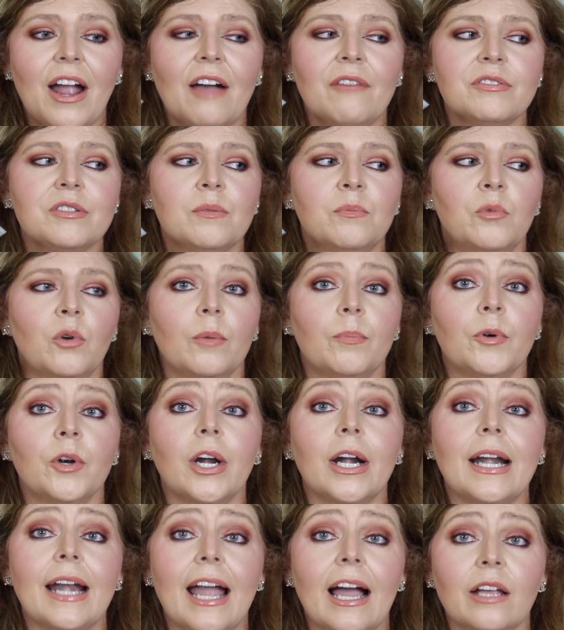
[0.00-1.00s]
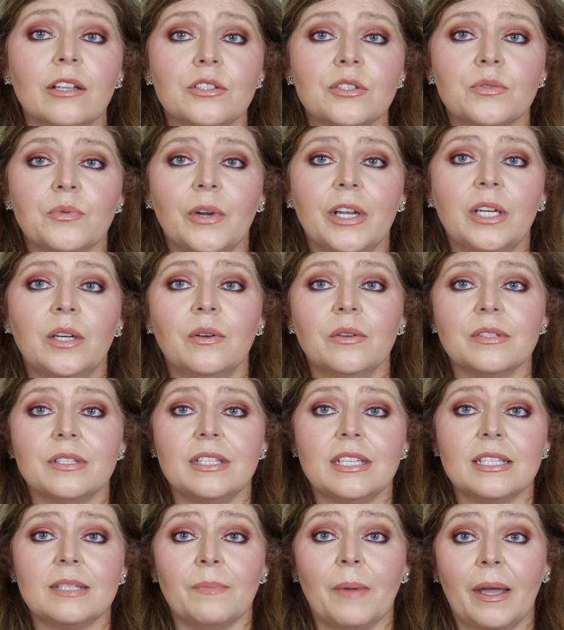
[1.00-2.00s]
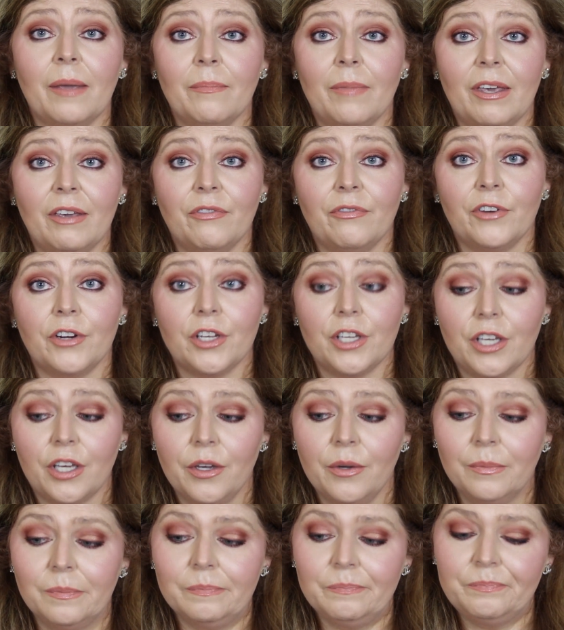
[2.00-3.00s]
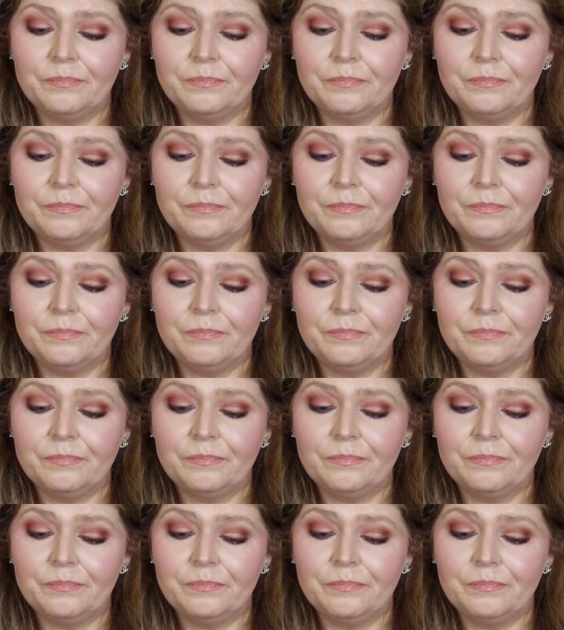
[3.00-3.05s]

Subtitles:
or have some more pronounced wrinkles, this might be for you.